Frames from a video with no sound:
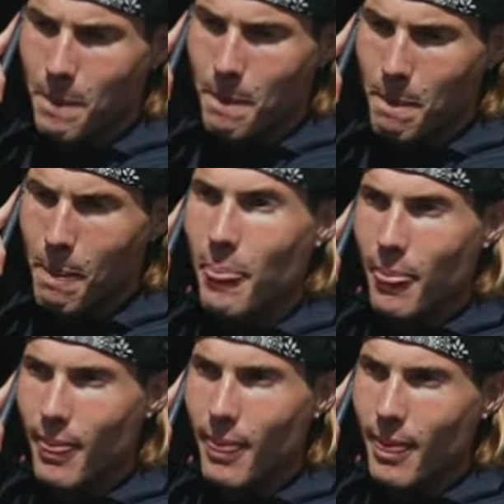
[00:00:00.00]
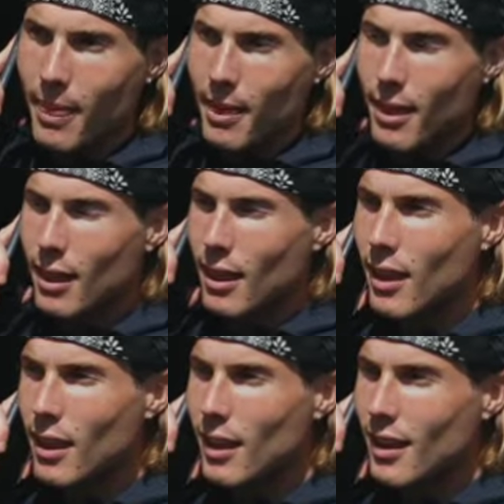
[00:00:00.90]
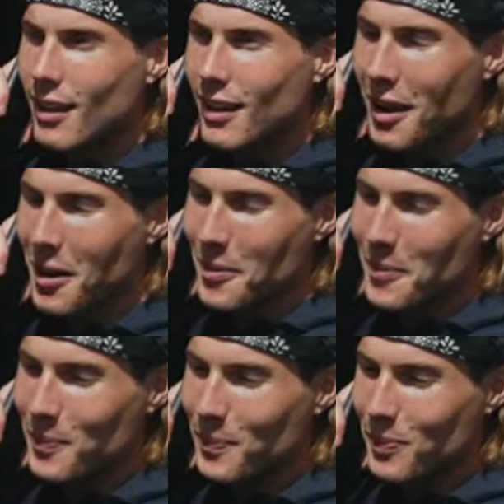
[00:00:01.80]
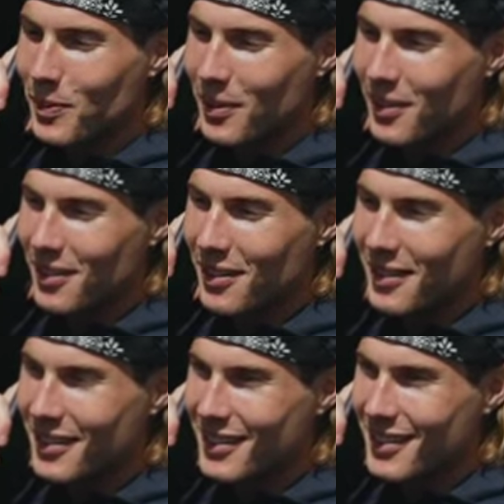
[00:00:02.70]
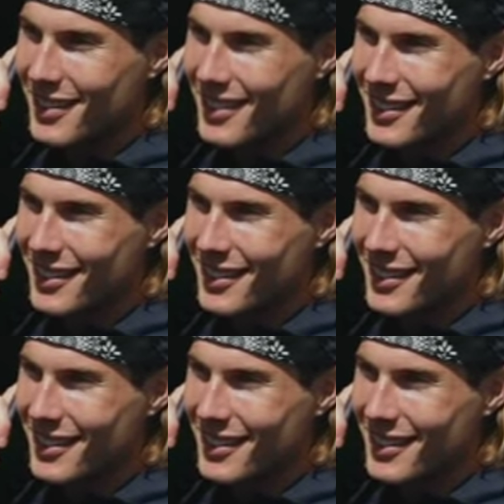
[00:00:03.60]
it's going to take a little longer than next day